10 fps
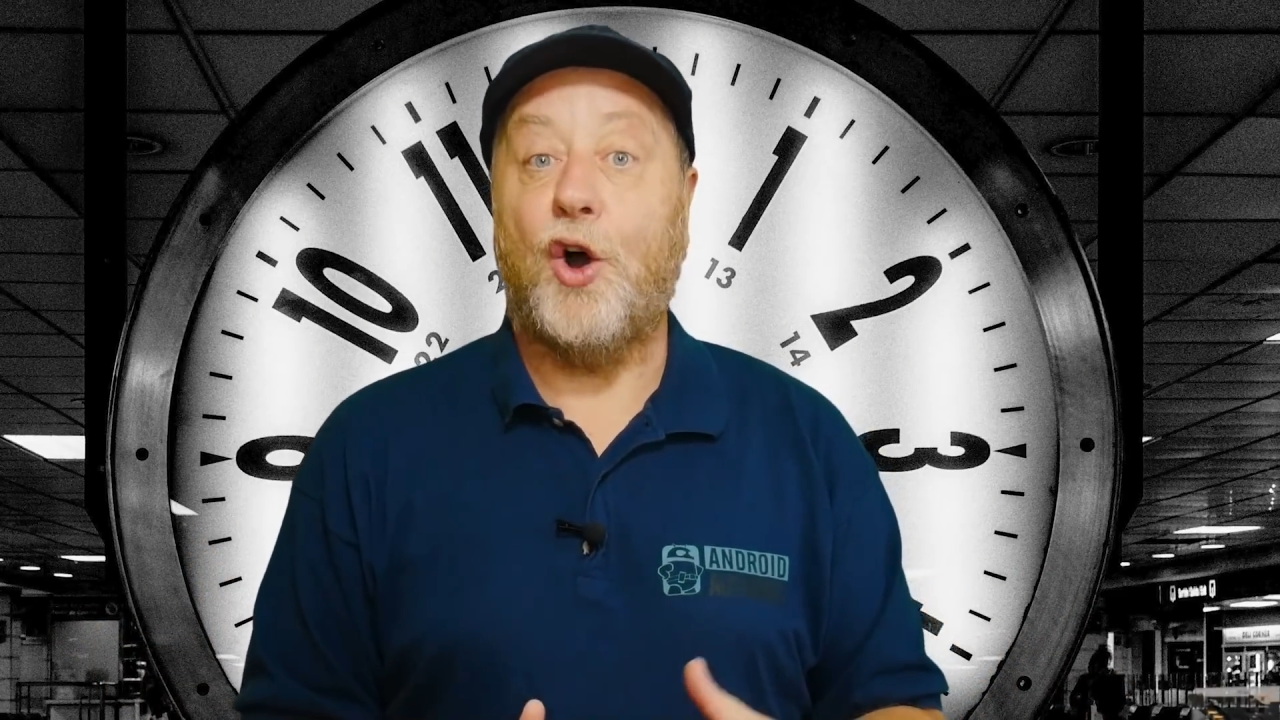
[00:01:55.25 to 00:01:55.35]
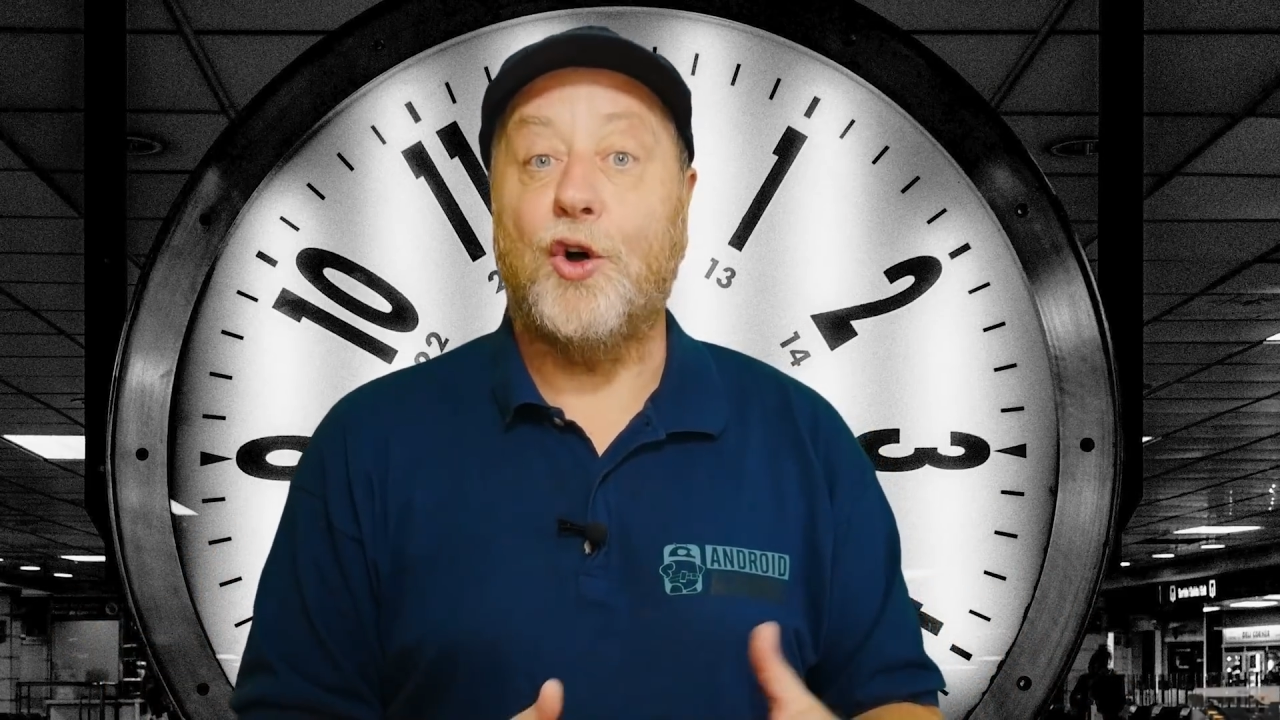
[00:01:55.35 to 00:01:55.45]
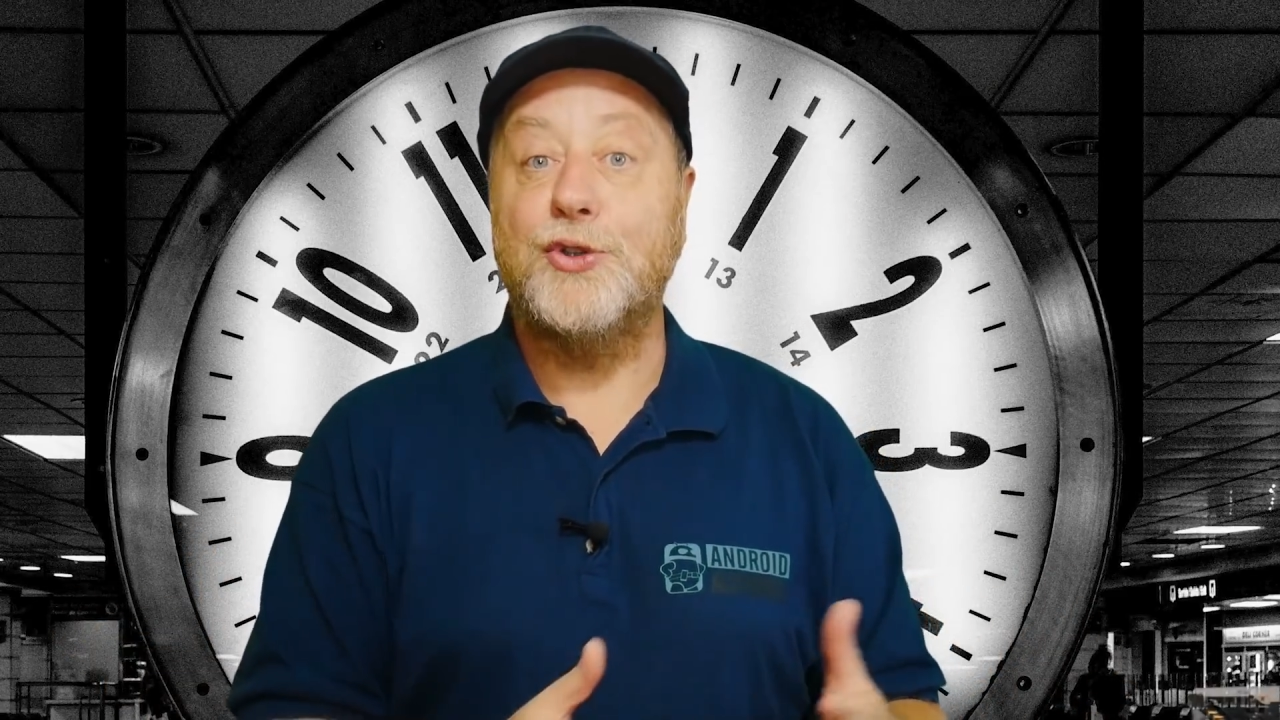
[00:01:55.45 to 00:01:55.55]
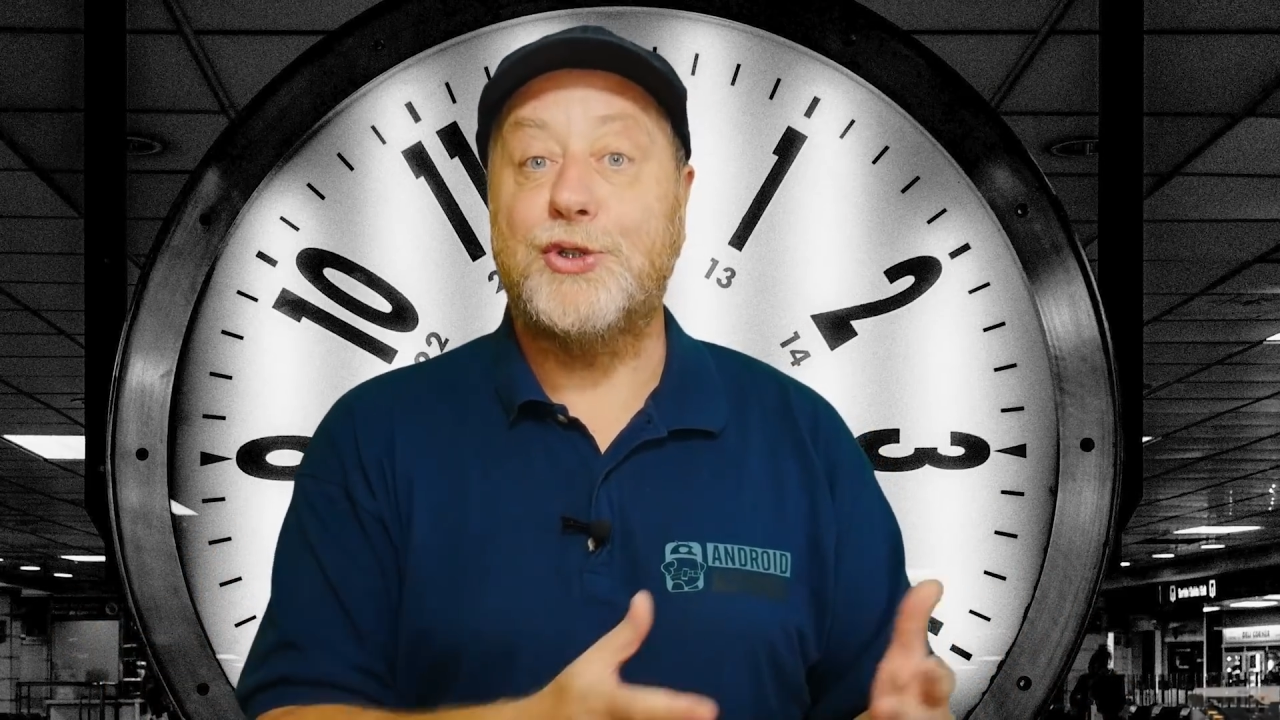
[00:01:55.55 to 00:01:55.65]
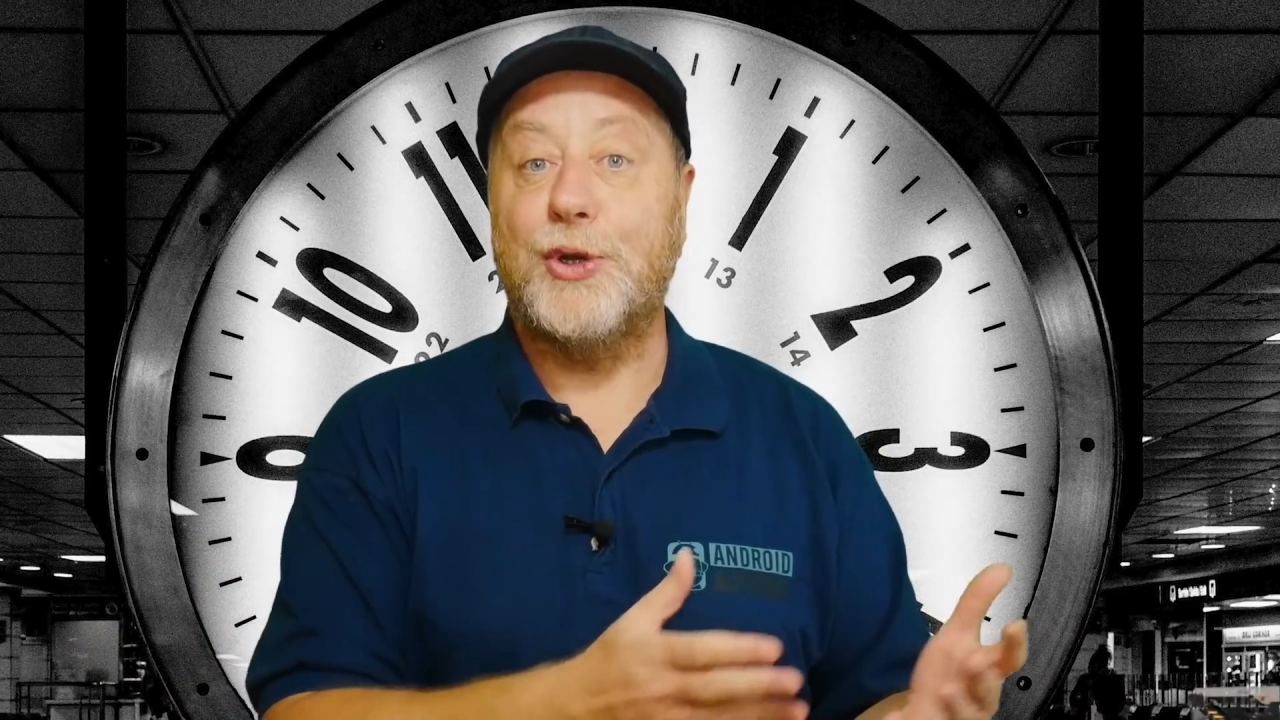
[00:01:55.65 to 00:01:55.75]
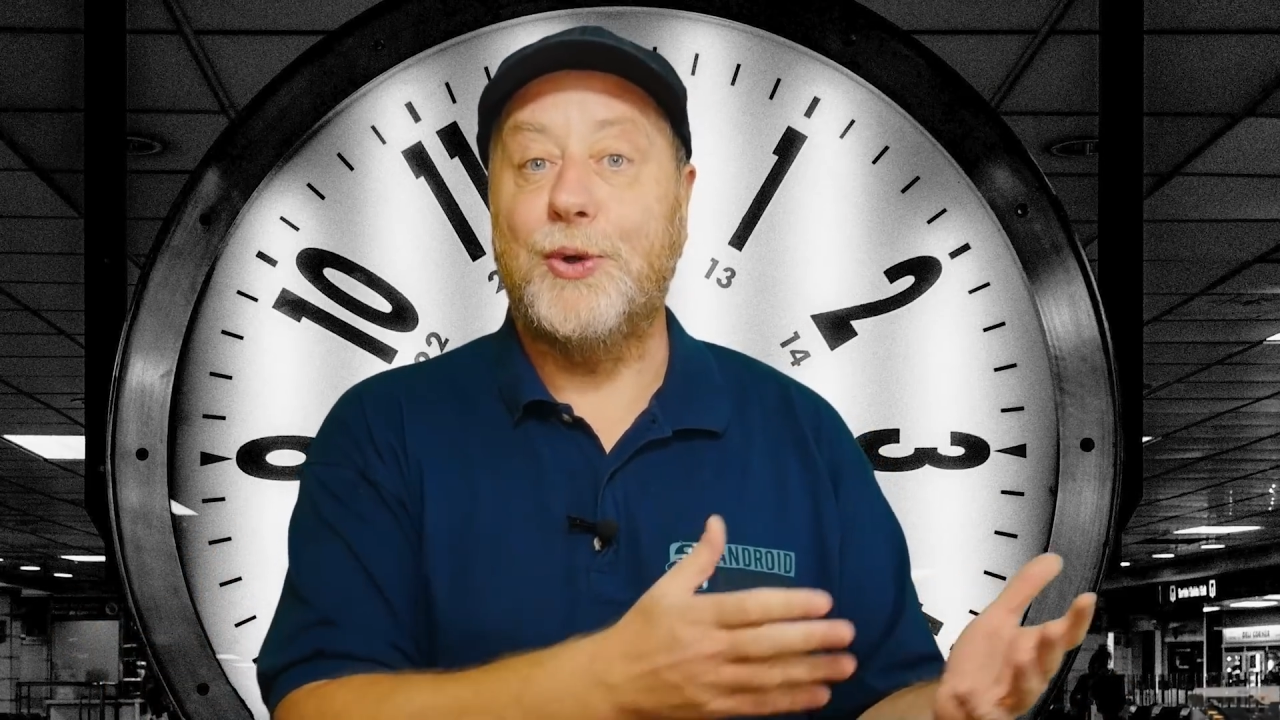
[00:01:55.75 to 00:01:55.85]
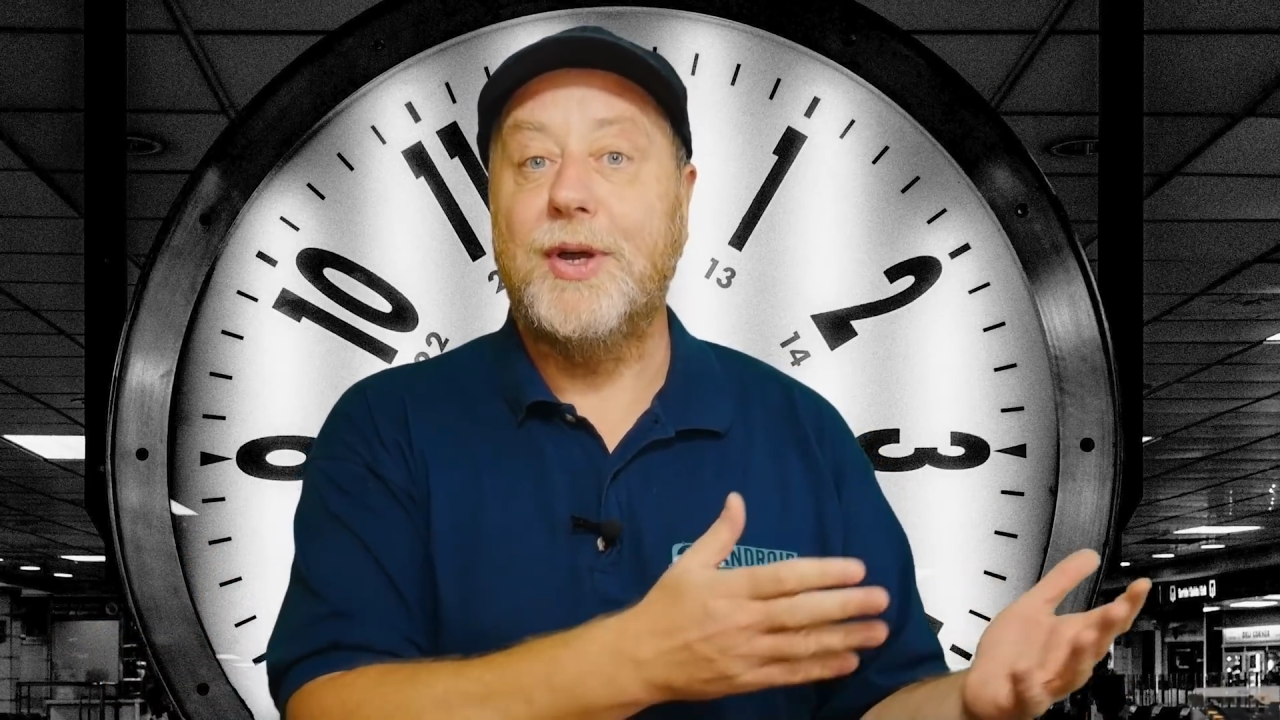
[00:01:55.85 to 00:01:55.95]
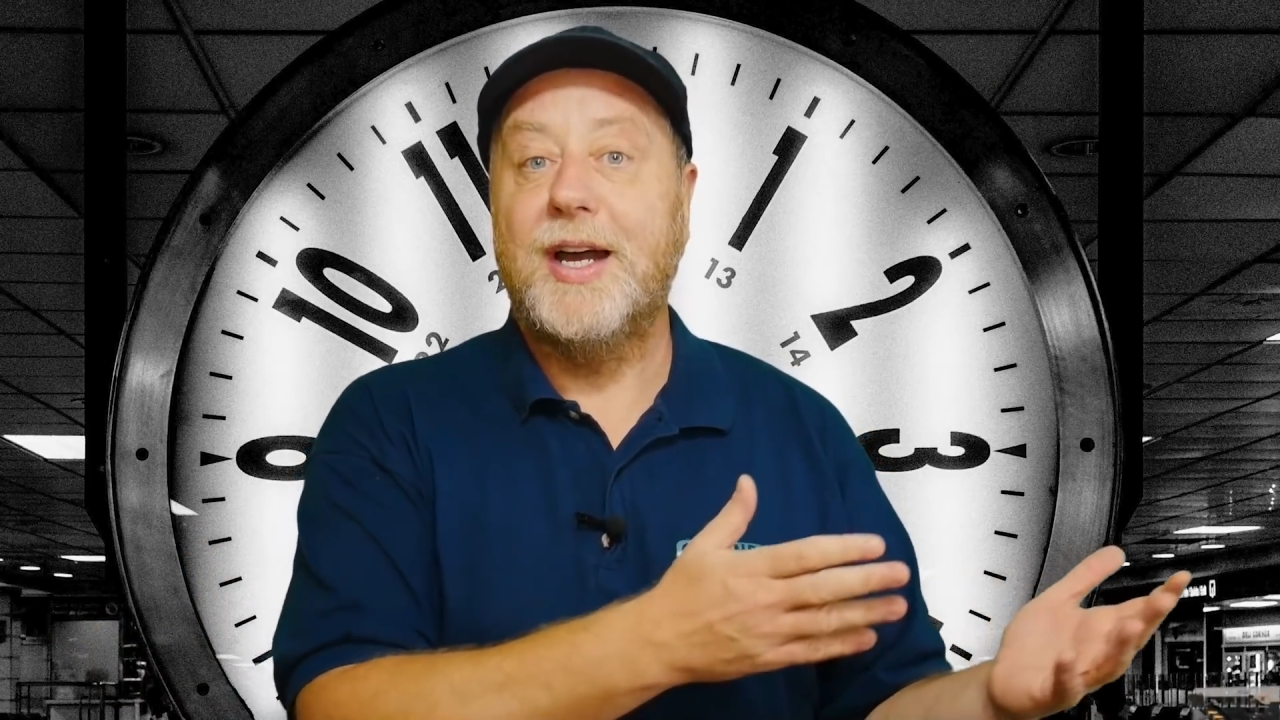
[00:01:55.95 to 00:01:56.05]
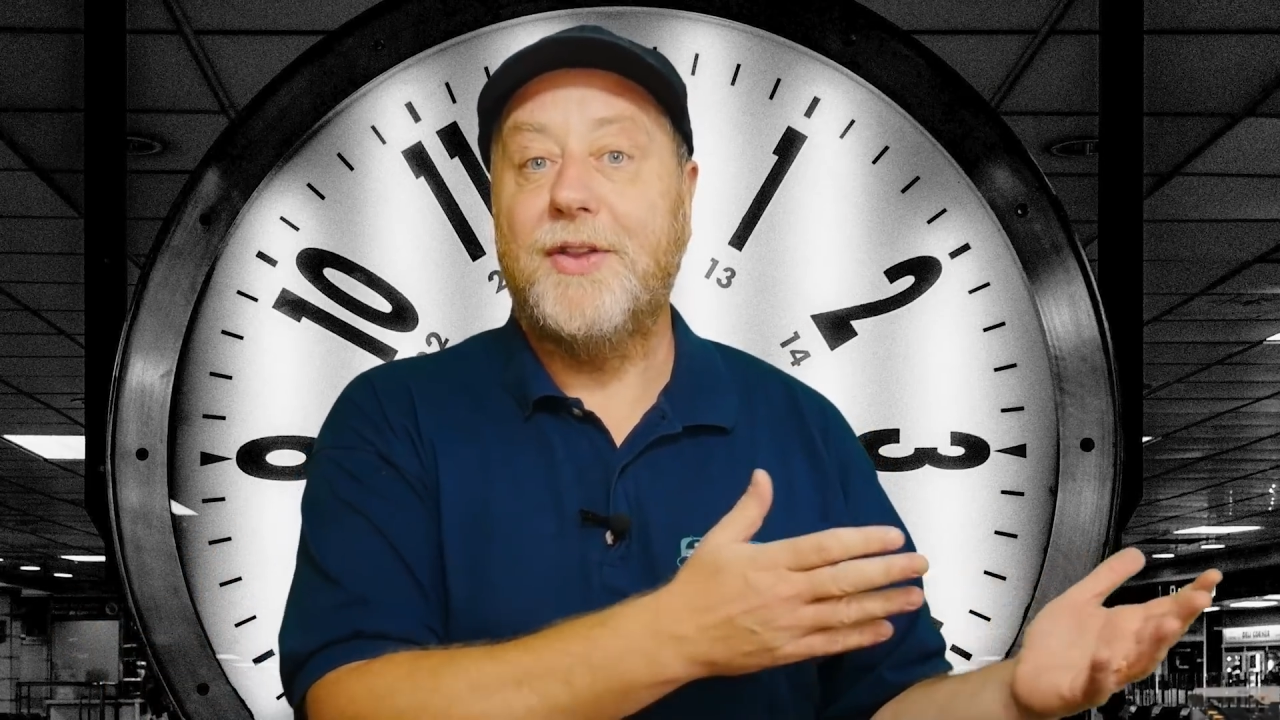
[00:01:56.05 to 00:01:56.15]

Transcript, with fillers: onto